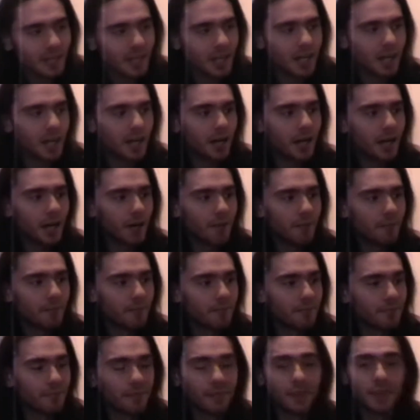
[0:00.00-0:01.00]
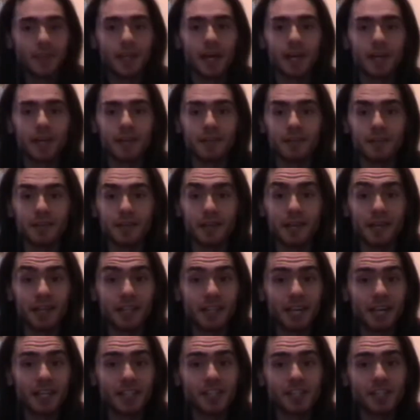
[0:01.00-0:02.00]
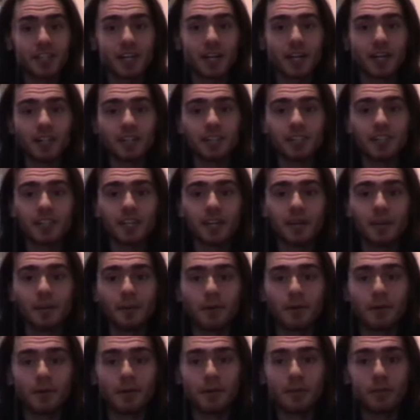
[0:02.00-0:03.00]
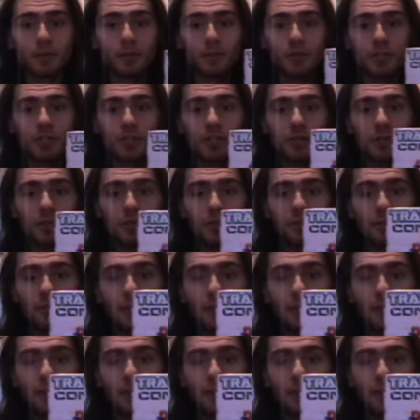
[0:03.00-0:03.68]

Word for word: Um, now, in case you can't see them, I'm going to push them